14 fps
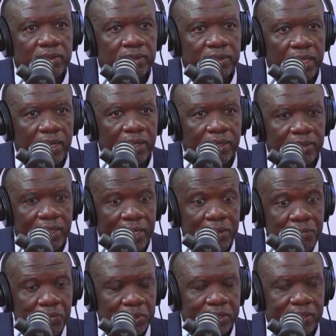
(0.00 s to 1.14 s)
take the
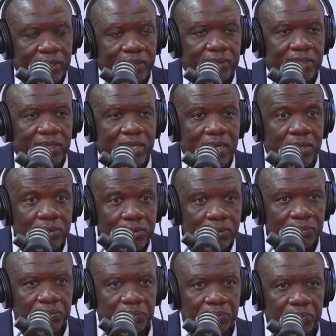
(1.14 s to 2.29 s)
infrastructure out
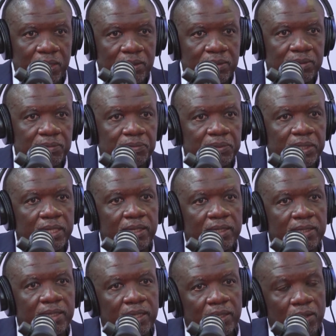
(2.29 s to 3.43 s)
of
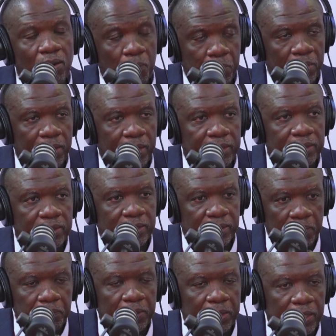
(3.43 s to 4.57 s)
the operations,
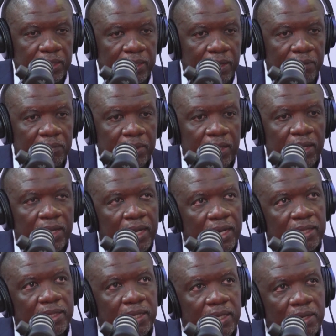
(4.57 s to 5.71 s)
separate them,
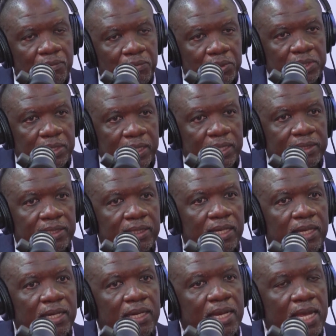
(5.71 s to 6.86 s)
and the infrastructure
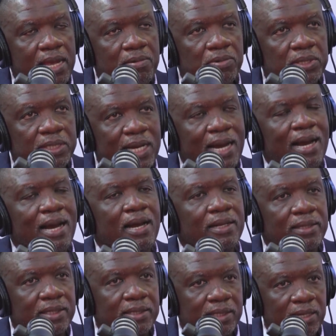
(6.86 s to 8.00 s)
then enables
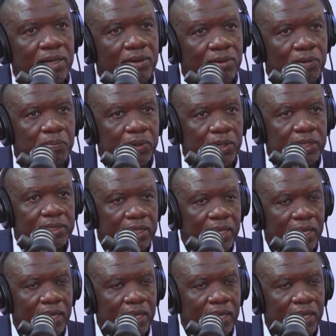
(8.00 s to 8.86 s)
other train operating